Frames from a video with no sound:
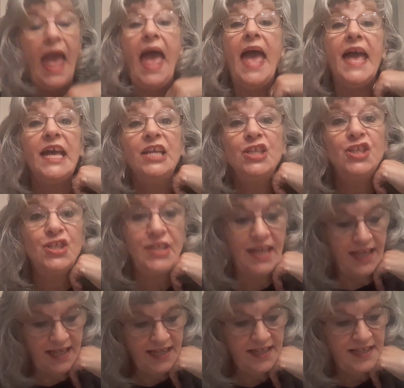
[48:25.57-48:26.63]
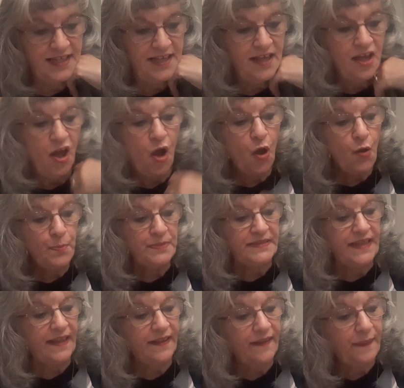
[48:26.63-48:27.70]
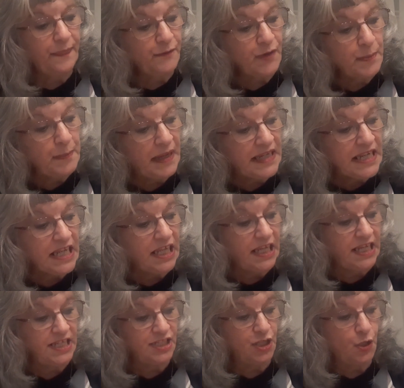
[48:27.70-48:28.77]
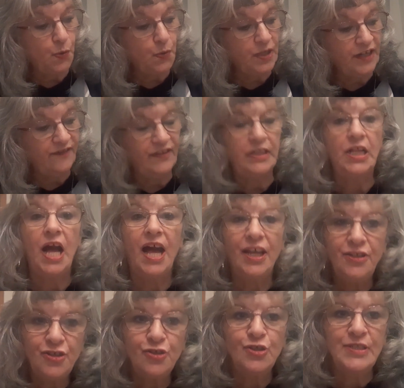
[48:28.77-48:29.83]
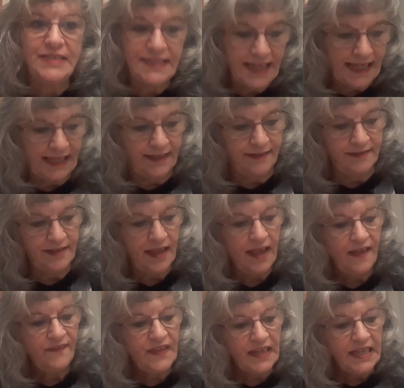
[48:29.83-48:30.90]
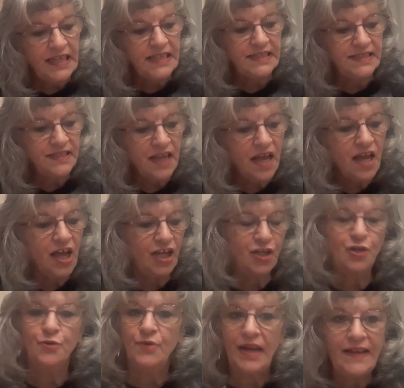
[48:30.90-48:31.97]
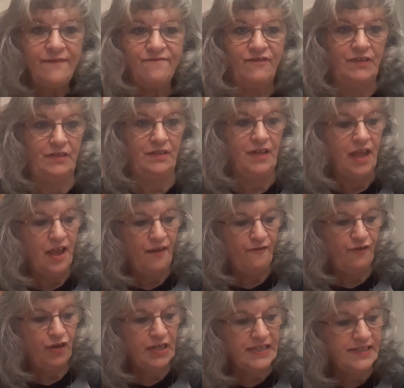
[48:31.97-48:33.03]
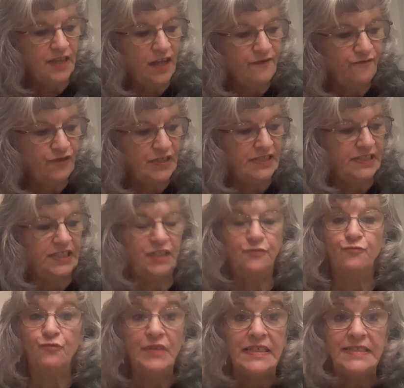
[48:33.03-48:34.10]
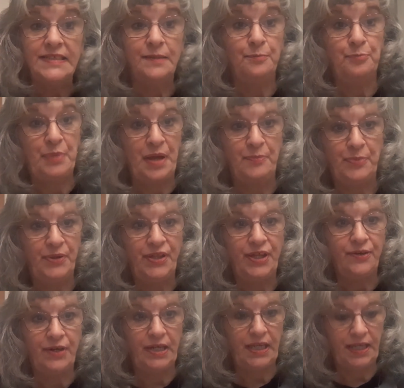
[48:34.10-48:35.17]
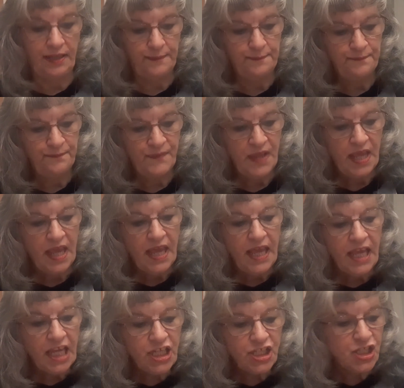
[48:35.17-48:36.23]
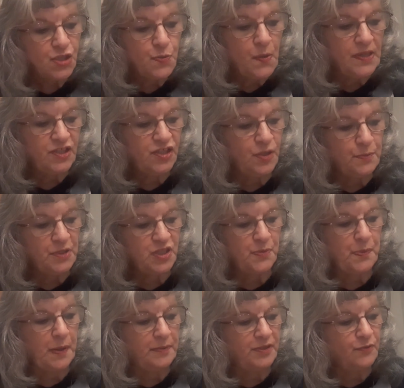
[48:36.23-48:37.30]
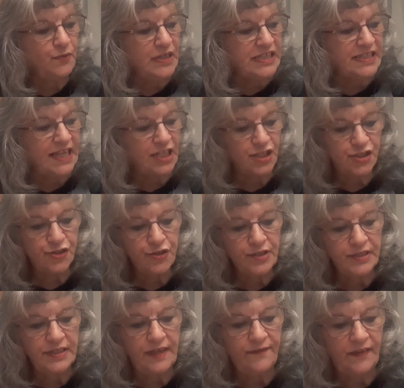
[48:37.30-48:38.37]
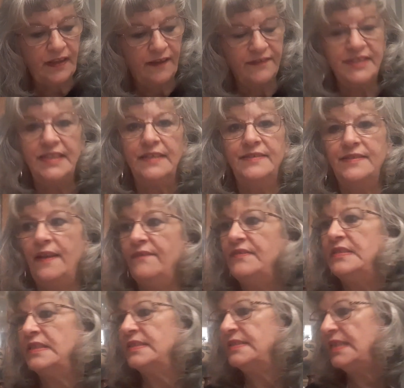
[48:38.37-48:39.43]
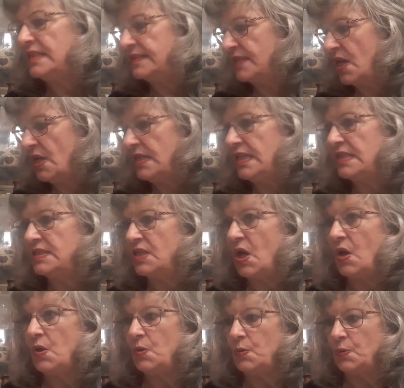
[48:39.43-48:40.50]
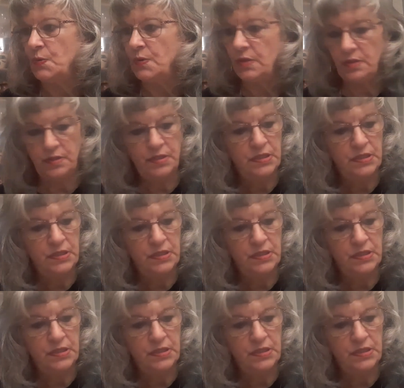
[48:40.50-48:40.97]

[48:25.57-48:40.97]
Hashtag hopes that the remaining keys of Cordyville understand that he is not ungrateful for his unforeseen recent popularity. He just wants so much to be able to reach that certain level of success on his own